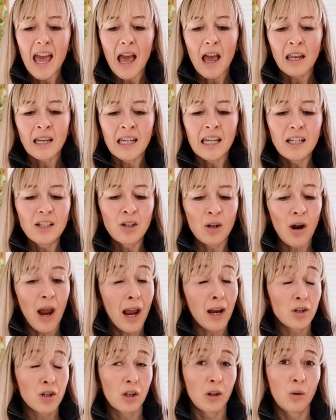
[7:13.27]
need to
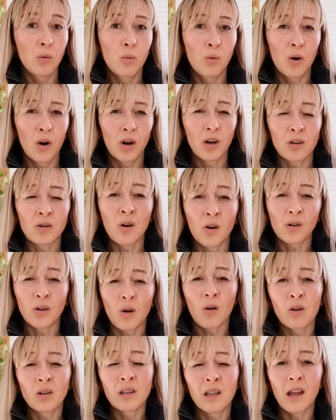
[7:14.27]
actually work not
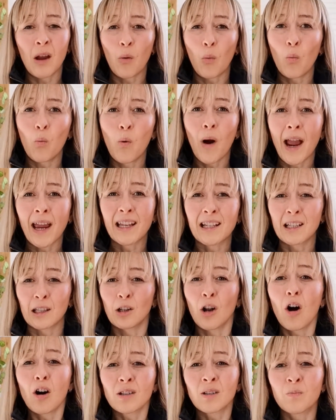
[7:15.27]
on their weight
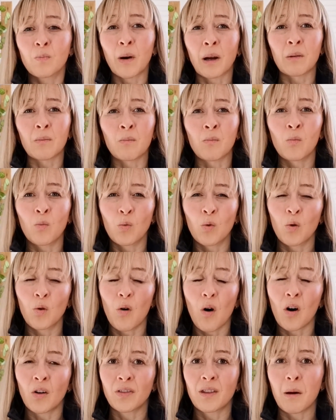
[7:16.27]
loss, but more
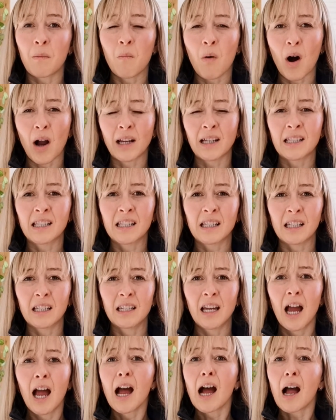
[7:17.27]
on their mindset
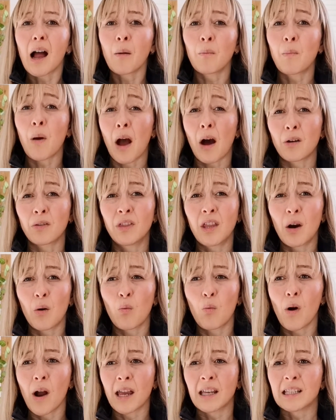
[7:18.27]
about their
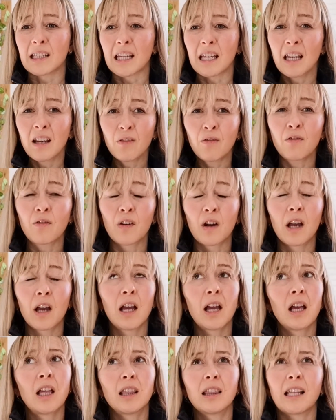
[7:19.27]
weight. If,
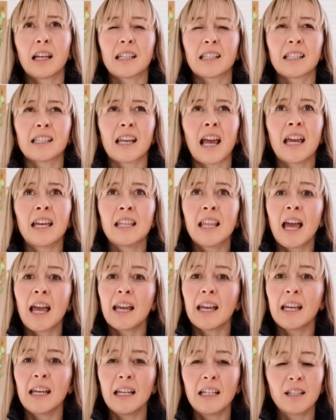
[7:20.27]
let's say, they
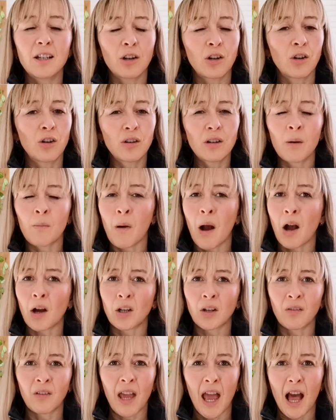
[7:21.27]
eat a good
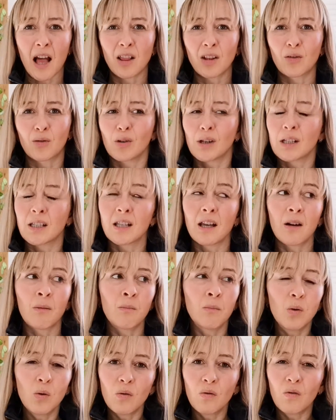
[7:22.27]
amount of calories, they're
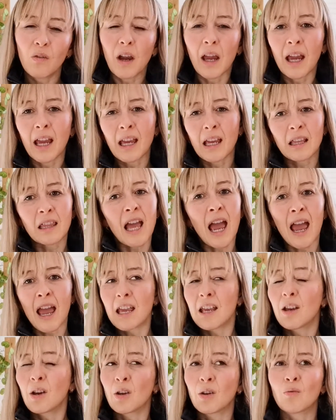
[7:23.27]
moving, they
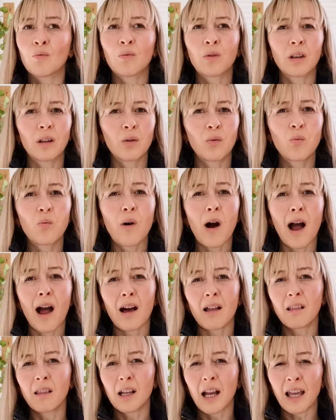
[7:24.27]
eat really
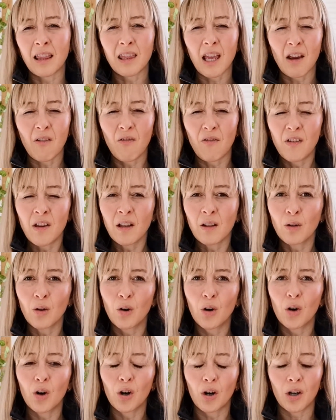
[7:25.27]
well, and they feel
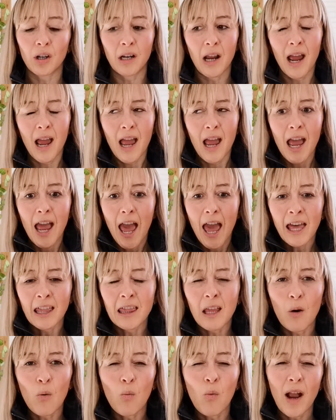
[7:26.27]
good, and
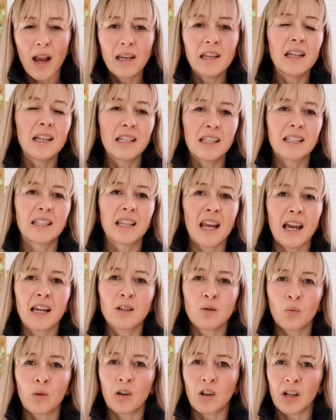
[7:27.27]
their weight
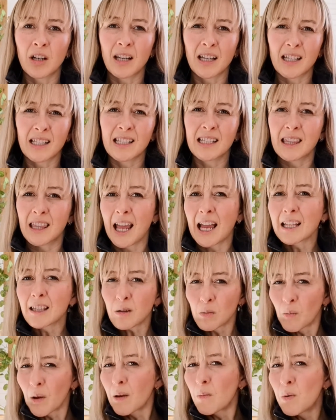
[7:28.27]
stays where it is,
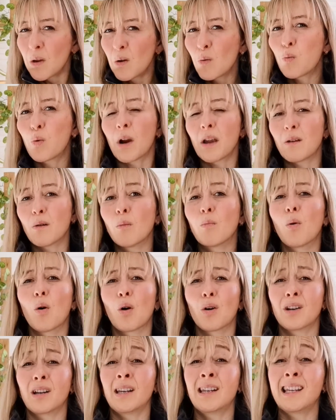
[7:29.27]
that's maybe where your
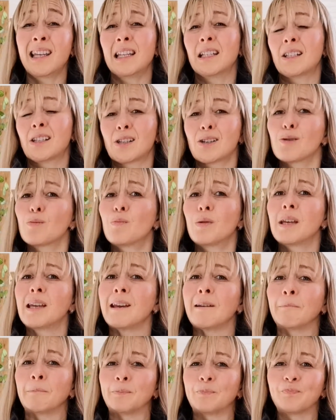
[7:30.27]
body needs to be.
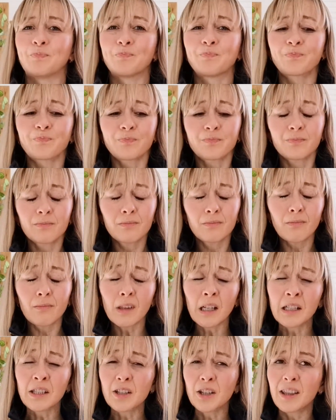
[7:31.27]

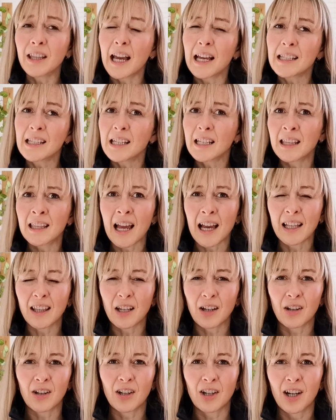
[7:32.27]
So that's
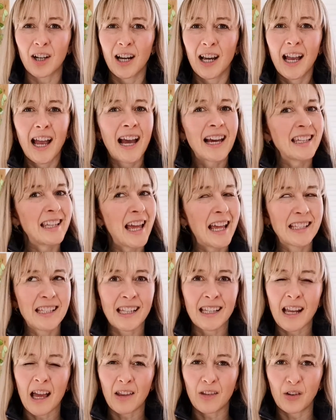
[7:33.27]
another
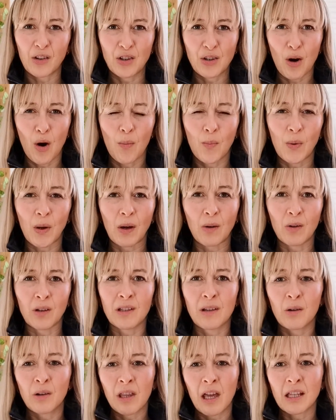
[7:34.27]
topic.
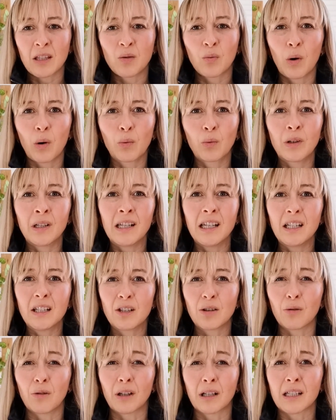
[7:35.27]
That's where we need
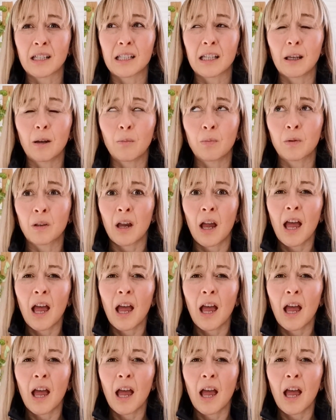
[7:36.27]
to accept